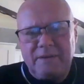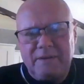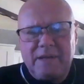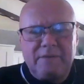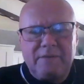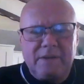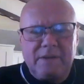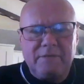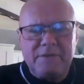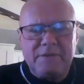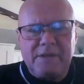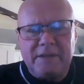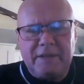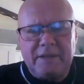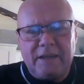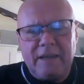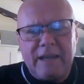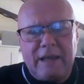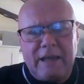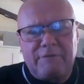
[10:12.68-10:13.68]
I give us a
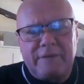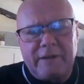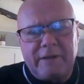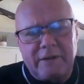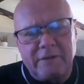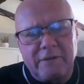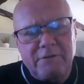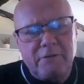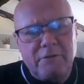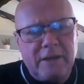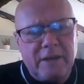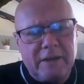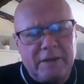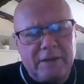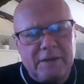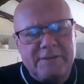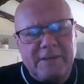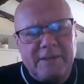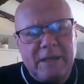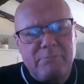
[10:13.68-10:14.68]
little laugh then and do that
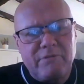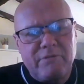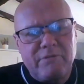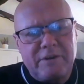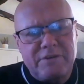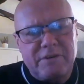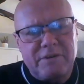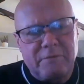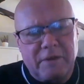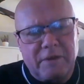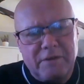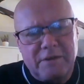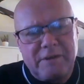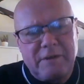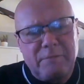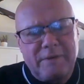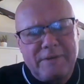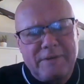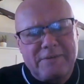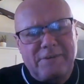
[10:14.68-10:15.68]
little celebration that you
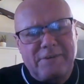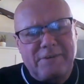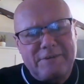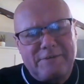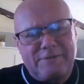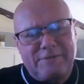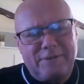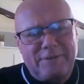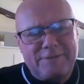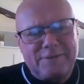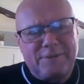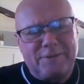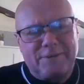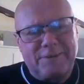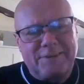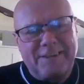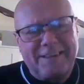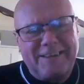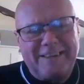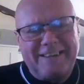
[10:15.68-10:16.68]
did when you scored your first
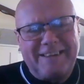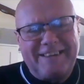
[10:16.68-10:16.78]
goal?